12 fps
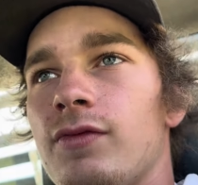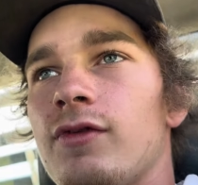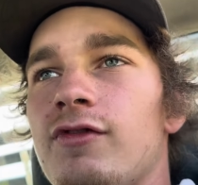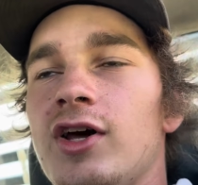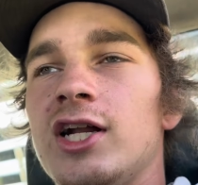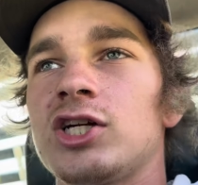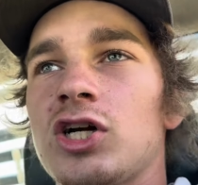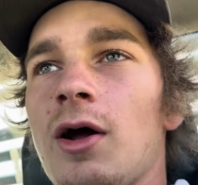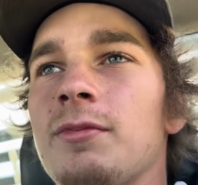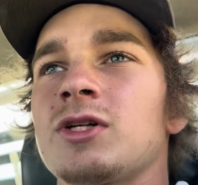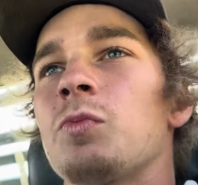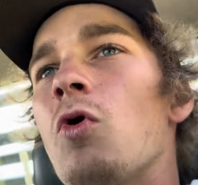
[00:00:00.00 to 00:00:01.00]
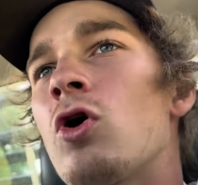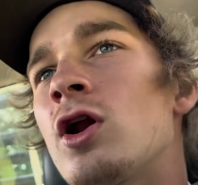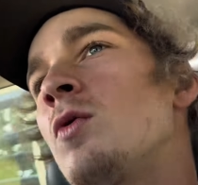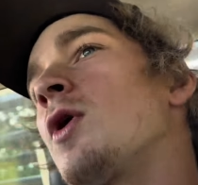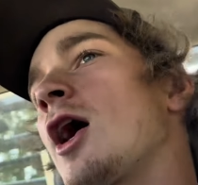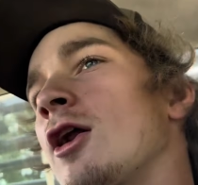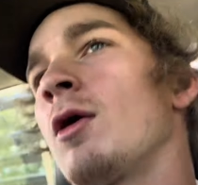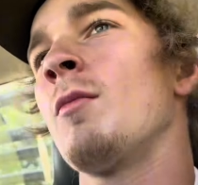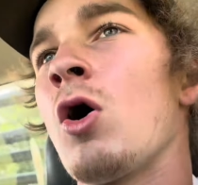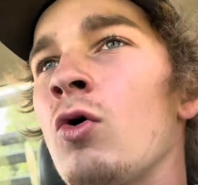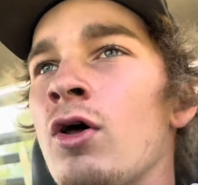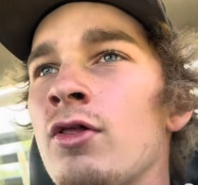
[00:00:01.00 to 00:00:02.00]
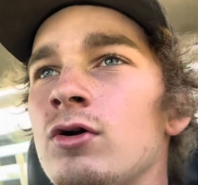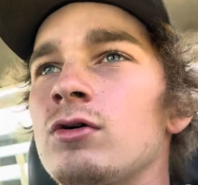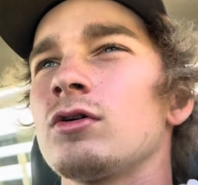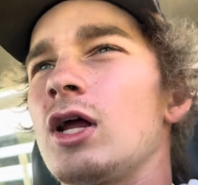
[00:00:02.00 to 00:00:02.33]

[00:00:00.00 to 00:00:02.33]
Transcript: Finish up this morning. We got to go mow another